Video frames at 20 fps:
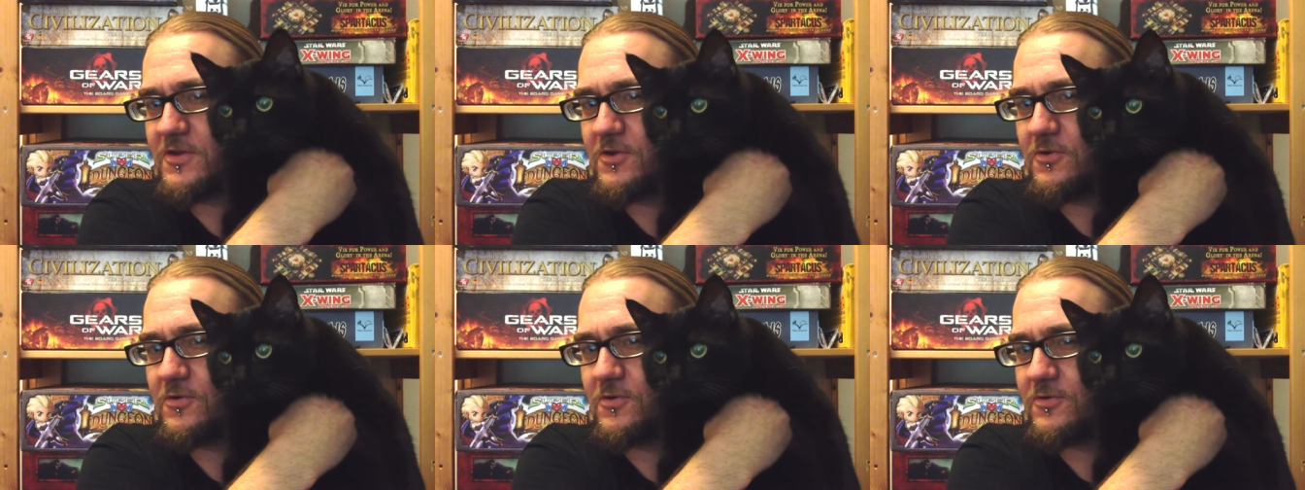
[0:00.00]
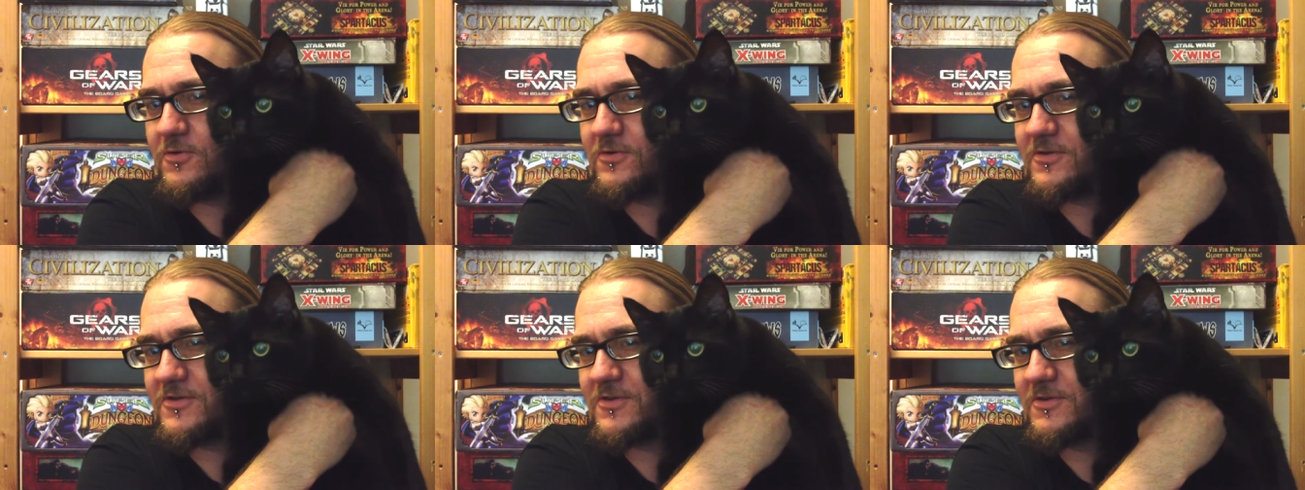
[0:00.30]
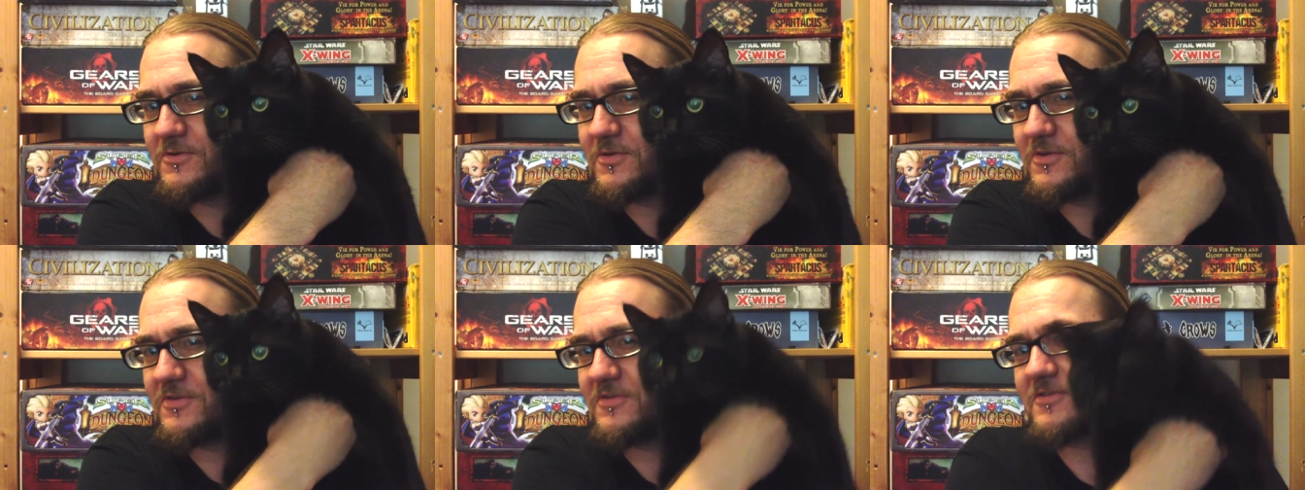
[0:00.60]
caught
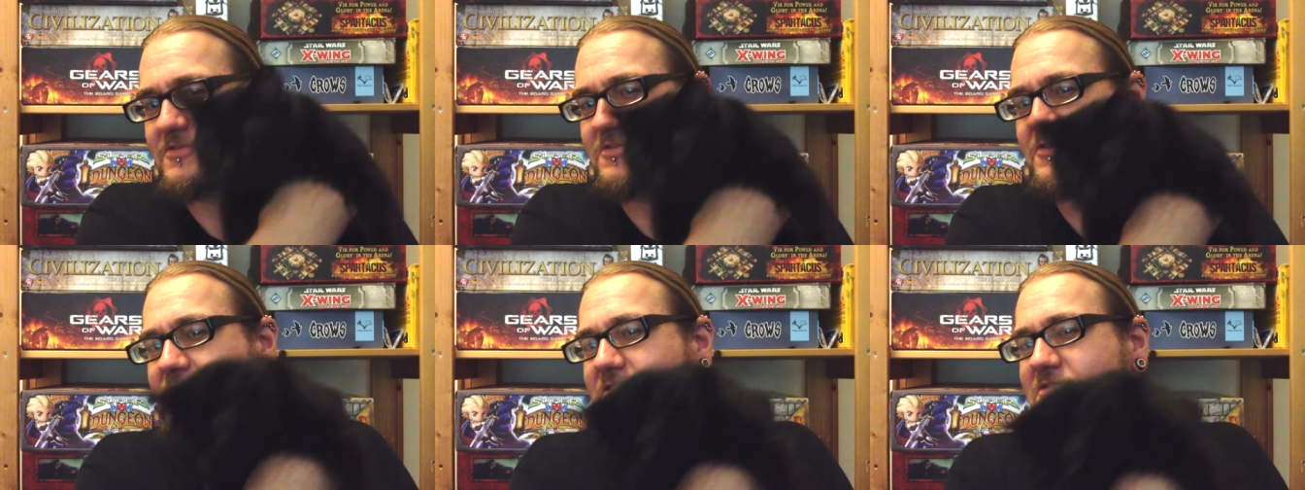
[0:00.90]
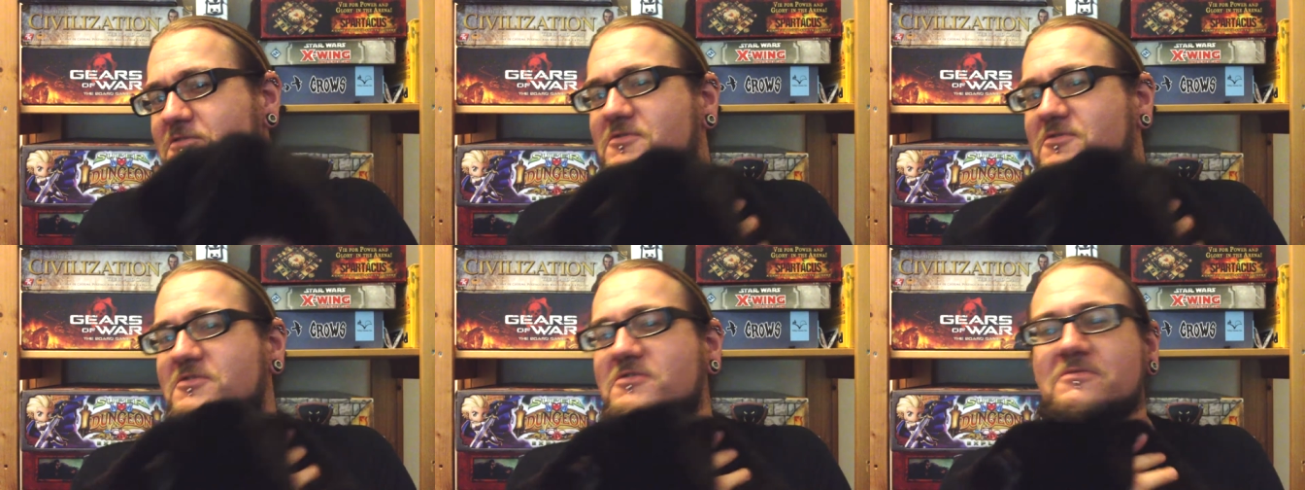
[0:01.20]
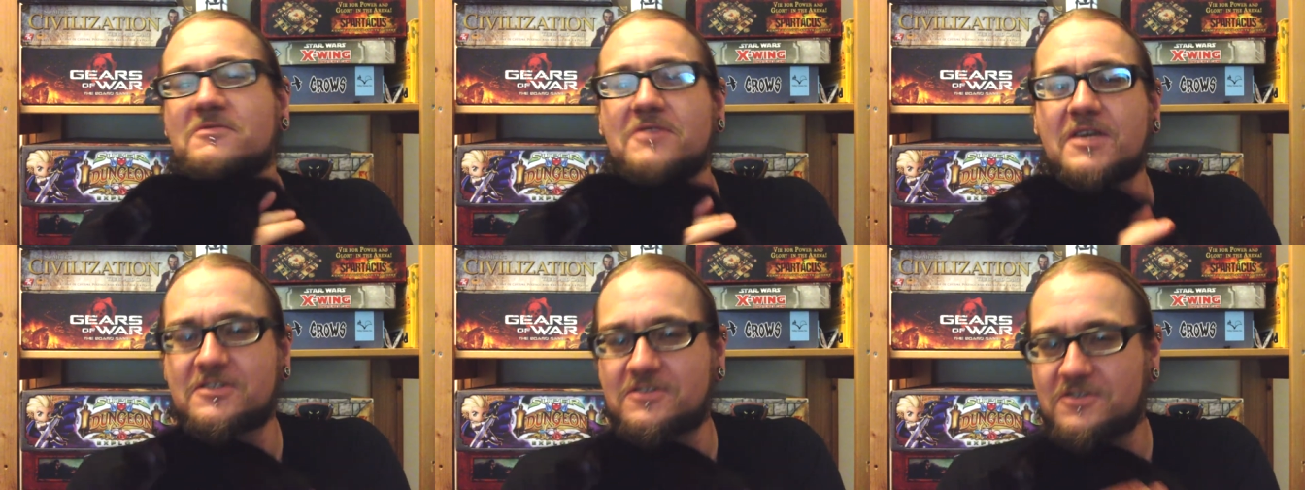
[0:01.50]
doing things she doesn't
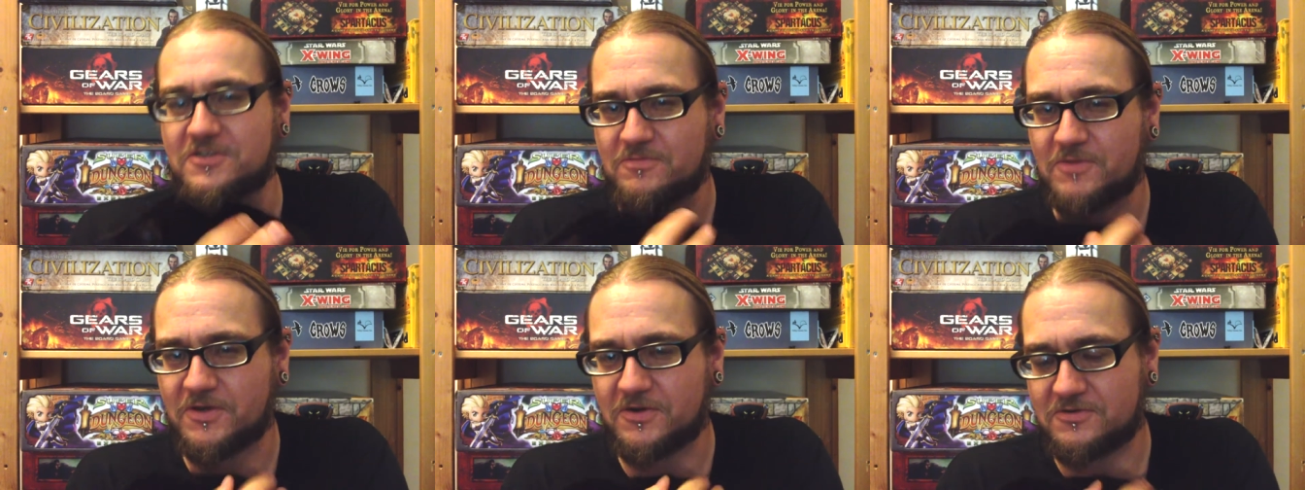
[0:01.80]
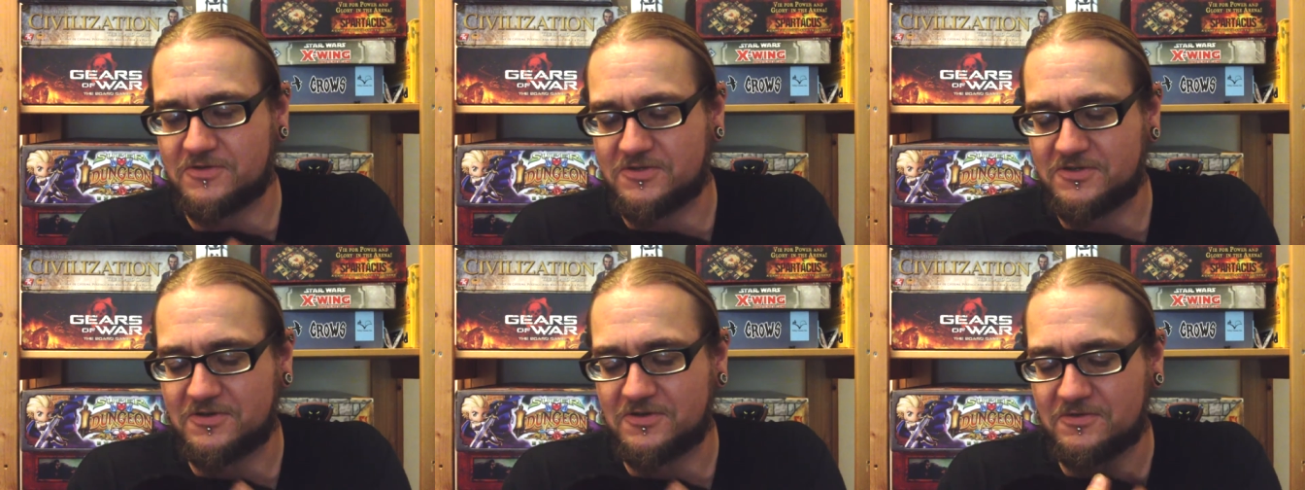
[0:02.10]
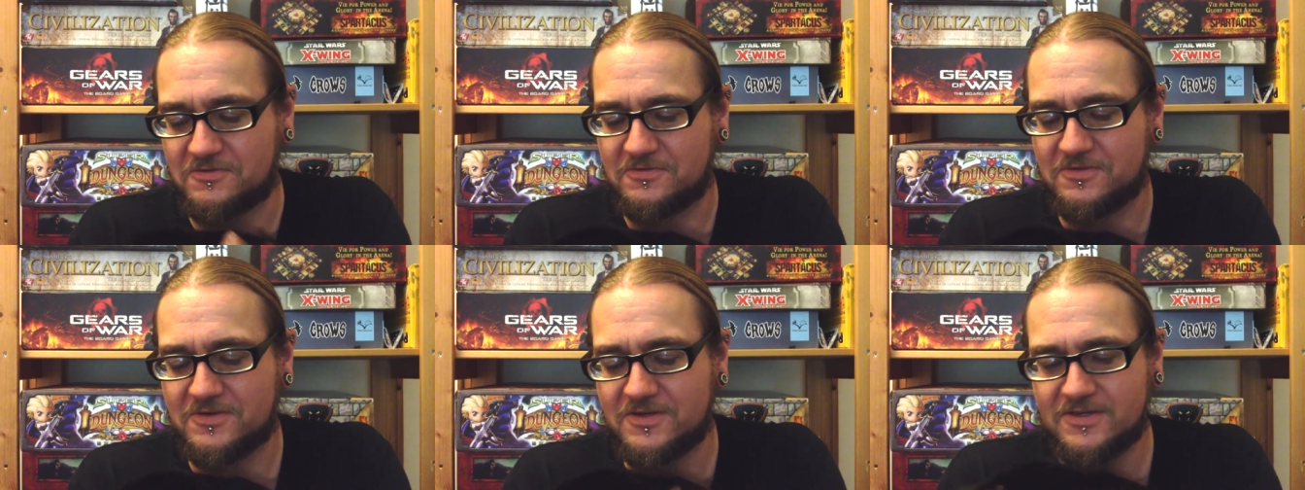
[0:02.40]
isn't supposed to.